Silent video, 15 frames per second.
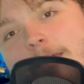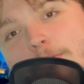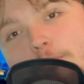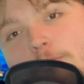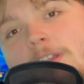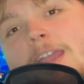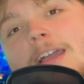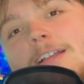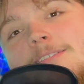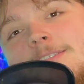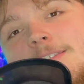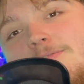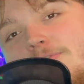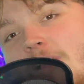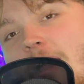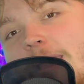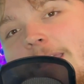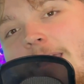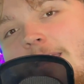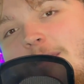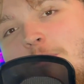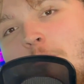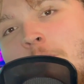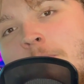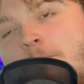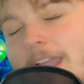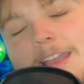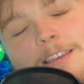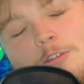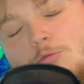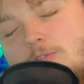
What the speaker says: and 3 heads flying at you, and